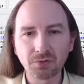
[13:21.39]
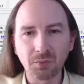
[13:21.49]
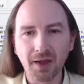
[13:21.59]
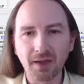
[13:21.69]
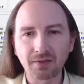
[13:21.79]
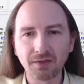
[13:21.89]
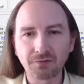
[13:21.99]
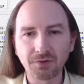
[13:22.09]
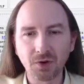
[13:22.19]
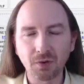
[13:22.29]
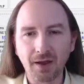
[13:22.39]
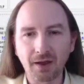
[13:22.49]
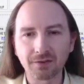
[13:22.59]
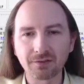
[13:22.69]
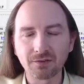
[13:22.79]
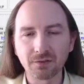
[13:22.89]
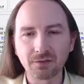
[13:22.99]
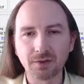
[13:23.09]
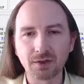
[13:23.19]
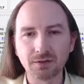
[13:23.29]
The pathinfo has
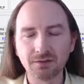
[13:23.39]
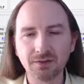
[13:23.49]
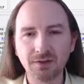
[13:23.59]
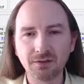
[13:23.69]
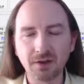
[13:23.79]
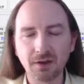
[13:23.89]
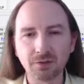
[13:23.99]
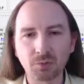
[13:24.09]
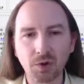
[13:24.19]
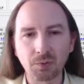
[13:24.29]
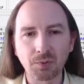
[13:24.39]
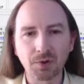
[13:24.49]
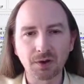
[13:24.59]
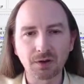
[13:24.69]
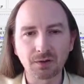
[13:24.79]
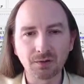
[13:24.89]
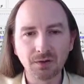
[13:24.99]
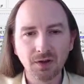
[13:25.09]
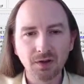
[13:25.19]
the detail of where we want to go.